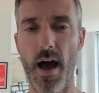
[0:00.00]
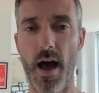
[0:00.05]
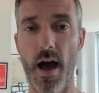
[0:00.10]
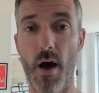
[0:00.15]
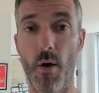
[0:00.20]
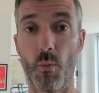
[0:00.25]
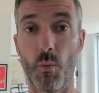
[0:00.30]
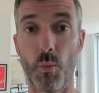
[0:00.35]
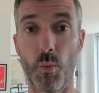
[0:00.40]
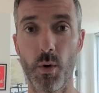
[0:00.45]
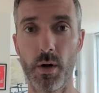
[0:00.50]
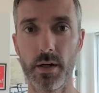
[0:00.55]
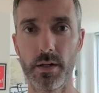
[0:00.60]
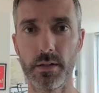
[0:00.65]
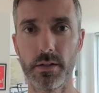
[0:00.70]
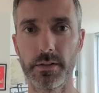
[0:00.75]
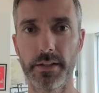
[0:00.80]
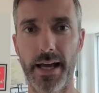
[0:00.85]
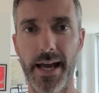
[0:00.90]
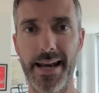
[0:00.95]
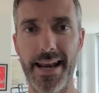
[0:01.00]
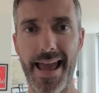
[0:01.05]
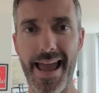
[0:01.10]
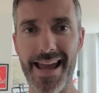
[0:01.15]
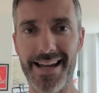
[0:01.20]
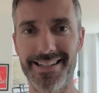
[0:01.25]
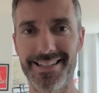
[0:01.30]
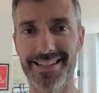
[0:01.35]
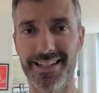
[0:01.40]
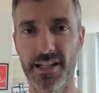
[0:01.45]
world and
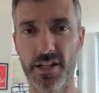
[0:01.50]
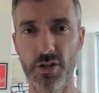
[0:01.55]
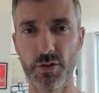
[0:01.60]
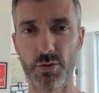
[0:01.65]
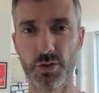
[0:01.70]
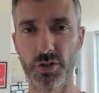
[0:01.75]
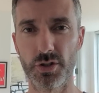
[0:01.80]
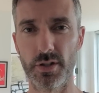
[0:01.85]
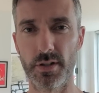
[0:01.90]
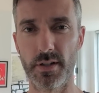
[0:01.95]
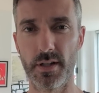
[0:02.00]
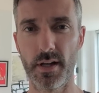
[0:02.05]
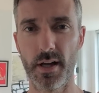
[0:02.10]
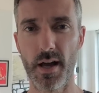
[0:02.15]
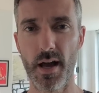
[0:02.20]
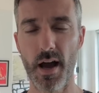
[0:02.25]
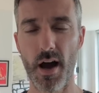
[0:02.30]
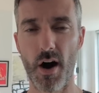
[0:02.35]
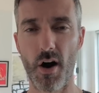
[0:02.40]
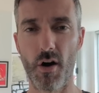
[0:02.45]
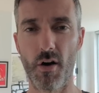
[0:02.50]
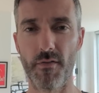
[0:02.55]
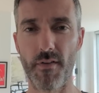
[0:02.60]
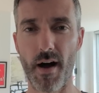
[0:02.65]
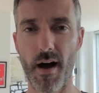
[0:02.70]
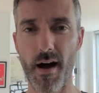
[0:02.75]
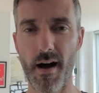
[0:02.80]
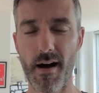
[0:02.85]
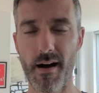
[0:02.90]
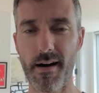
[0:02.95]
execution of
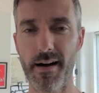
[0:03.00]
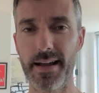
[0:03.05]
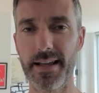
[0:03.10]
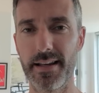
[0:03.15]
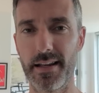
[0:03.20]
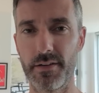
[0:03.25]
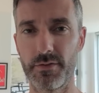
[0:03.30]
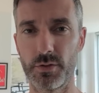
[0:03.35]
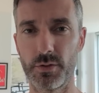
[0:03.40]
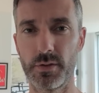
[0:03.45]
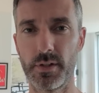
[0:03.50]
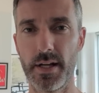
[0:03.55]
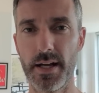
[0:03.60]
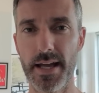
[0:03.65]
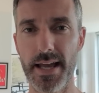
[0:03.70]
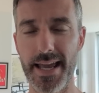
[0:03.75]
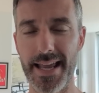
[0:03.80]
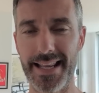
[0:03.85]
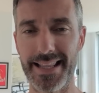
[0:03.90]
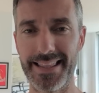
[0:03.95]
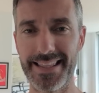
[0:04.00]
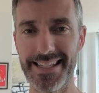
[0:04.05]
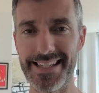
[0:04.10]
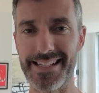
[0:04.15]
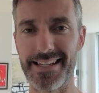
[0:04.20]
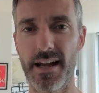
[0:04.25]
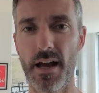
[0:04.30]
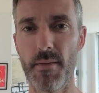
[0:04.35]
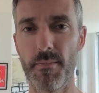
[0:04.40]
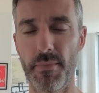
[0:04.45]
high-level elite
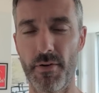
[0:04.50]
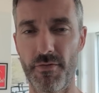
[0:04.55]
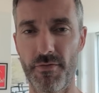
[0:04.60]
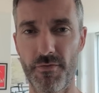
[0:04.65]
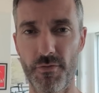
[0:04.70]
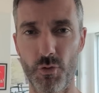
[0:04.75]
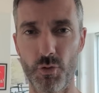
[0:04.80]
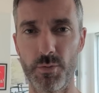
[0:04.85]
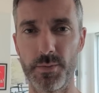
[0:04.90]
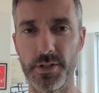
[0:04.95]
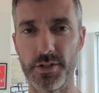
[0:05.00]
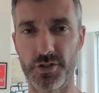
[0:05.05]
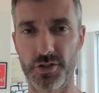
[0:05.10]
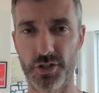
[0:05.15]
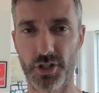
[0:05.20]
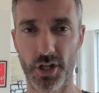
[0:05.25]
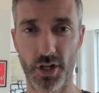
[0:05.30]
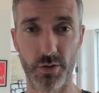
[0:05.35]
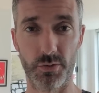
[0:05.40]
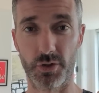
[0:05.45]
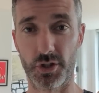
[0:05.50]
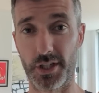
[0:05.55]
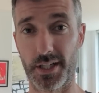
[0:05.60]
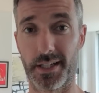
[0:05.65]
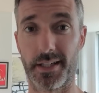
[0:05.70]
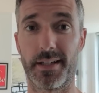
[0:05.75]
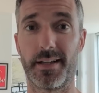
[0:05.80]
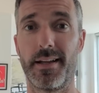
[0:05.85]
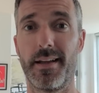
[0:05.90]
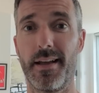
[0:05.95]
performance coaching
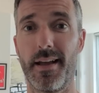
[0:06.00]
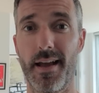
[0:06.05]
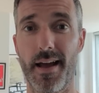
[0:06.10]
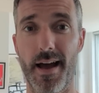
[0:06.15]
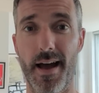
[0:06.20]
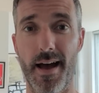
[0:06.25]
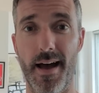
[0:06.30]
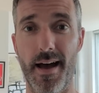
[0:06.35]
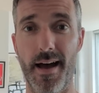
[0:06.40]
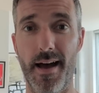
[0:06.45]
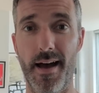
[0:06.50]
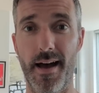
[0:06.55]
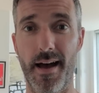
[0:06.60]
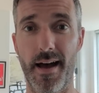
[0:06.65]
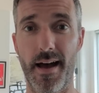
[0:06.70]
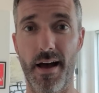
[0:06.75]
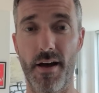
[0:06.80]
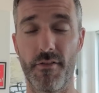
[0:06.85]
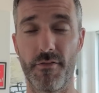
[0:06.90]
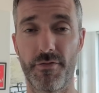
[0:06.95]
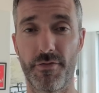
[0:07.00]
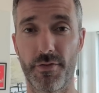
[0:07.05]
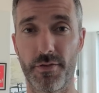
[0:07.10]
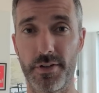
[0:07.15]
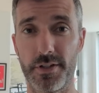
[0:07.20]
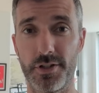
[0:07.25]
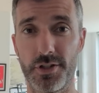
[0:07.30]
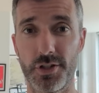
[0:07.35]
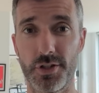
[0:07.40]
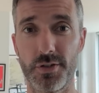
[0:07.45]
for
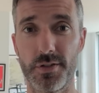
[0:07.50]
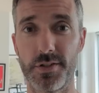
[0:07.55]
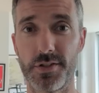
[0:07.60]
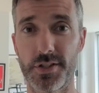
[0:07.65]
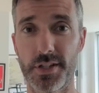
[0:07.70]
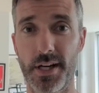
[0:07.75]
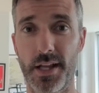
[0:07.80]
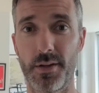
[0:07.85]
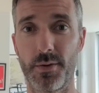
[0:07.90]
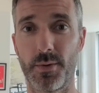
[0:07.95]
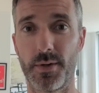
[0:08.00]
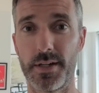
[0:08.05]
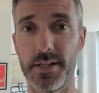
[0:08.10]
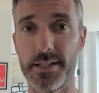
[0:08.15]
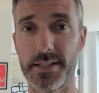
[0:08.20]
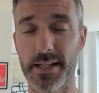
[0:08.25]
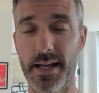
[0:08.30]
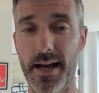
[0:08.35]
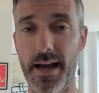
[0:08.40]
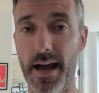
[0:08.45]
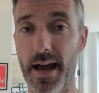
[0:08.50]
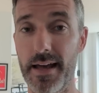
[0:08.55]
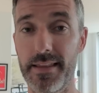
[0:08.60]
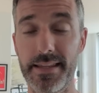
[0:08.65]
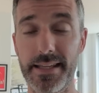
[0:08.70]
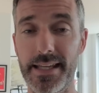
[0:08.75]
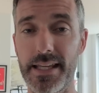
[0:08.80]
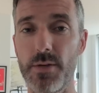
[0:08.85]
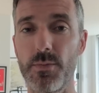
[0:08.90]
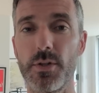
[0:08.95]
endurance and otherwise, I
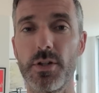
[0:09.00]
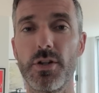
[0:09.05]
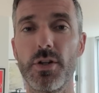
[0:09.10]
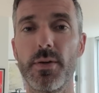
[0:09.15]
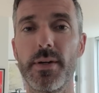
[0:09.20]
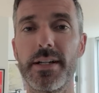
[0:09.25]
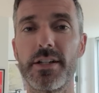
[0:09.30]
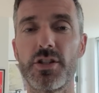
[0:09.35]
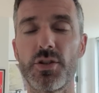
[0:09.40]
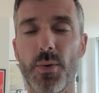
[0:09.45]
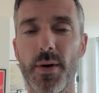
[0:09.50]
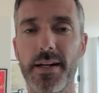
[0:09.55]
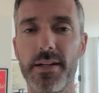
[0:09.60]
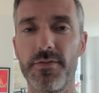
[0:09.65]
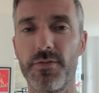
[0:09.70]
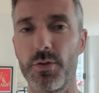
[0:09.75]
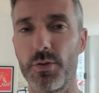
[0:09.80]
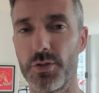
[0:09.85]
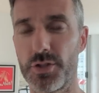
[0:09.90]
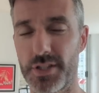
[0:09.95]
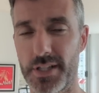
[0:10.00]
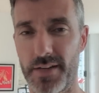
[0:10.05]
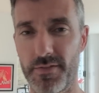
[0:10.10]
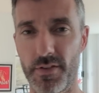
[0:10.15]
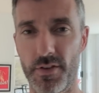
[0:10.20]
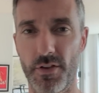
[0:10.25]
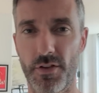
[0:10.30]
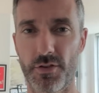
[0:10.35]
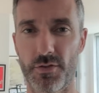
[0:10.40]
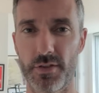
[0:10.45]
think he would do it
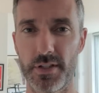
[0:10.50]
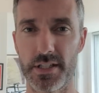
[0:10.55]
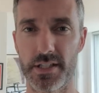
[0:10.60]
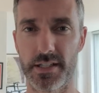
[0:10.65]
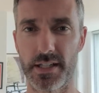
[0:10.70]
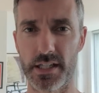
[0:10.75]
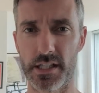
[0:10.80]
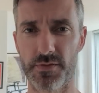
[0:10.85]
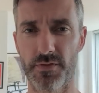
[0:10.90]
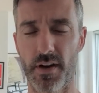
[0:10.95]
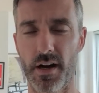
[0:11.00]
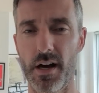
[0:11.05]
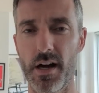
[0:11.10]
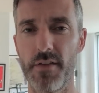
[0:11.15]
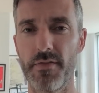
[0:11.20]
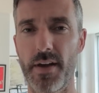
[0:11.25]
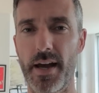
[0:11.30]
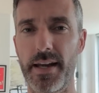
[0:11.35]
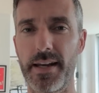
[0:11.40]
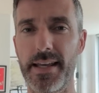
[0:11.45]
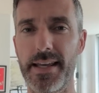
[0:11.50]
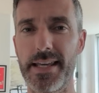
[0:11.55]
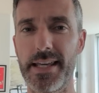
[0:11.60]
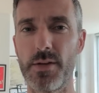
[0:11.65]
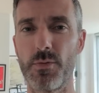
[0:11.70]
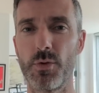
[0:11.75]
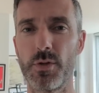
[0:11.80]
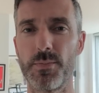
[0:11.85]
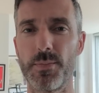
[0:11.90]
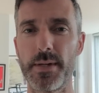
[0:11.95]
24/7, 365, and he
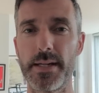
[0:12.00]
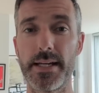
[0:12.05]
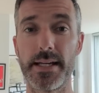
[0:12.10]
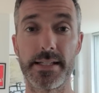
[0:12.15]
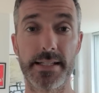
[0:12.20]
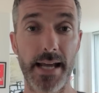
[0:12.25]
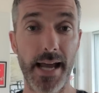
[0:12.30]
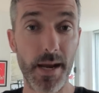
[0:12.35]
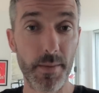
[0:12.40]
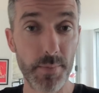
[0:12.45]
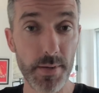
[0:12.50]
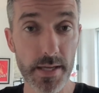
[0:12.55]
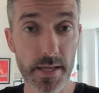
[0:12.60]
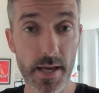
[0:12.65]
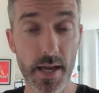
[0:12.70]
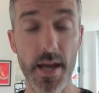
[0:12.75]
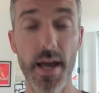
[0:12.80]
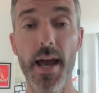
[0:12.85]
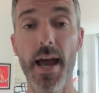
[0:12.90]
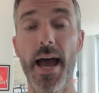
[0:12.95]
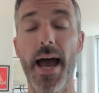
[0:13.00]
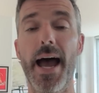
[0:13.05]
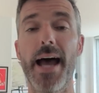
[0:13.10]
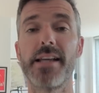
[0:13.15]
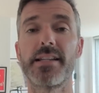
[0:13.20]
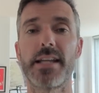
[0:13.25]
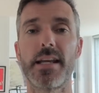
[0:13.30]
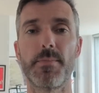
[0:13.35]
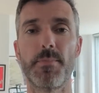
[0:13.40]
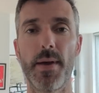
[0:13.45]
would be as happy as
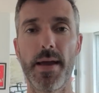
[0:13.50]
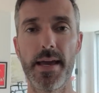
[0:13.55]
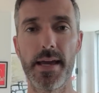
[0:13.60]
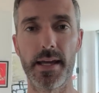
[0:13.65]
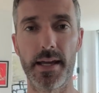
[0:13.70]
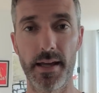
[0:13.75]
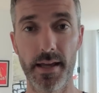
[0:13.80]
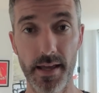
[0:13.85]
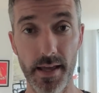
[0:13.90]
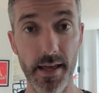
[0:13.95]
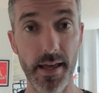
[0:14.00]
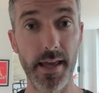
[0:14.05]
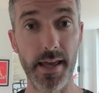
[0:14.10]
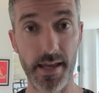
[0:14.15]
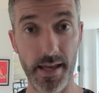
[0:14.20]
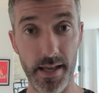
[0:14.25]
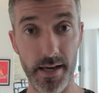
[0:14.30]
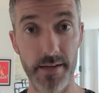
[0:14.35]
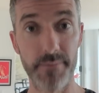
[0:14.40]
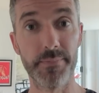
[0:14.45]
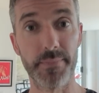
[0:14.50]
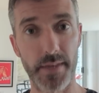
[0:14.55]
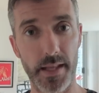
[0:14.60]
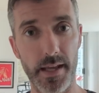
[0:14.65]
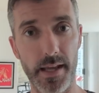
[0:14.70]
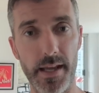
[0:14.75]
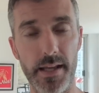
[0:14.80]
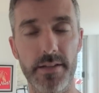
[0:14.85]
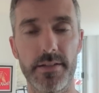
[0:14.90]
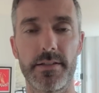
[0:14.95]
a pig in
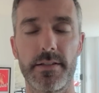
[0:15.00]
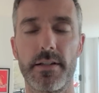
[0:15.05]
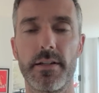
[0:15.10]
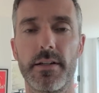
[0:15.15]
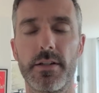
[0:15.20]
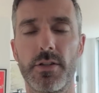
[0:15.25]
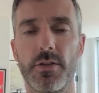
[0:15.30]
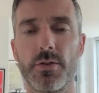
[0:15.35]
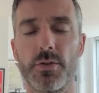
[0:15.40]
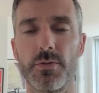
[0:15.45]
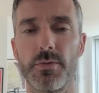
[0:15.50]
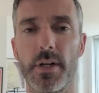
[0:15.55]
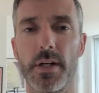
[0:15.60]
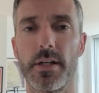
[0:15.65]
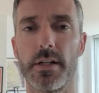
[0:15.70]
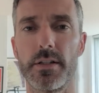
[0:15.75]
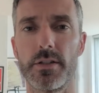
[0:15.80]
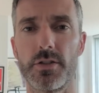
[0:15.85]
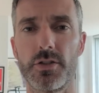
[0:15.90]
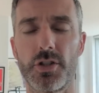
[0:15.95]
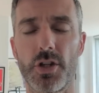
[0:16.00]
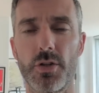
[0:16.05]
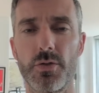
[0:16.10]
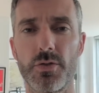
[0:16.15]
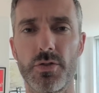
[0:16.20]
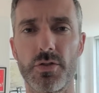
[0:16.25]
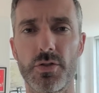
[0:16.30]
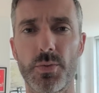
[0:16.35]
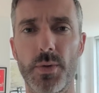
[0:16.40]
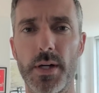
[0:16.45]
insert your
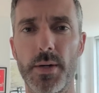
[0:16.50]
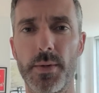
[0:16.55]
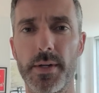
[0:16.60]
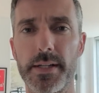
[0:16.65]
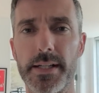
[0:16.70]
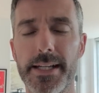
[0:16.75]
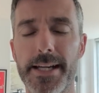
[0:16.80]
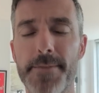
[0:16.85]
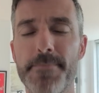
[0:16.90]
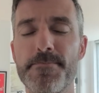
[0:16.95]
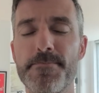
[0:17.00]
chosen swear word here.